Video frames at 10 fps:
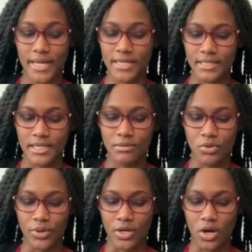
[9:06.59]
could keep
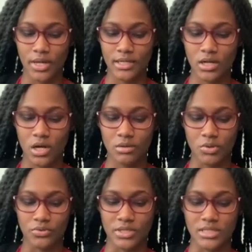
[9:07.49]
going on and on
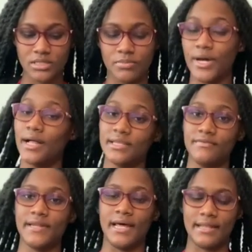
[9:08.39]
about this, but I'll leave
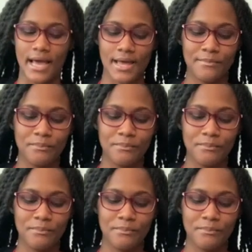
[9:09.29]
it at that.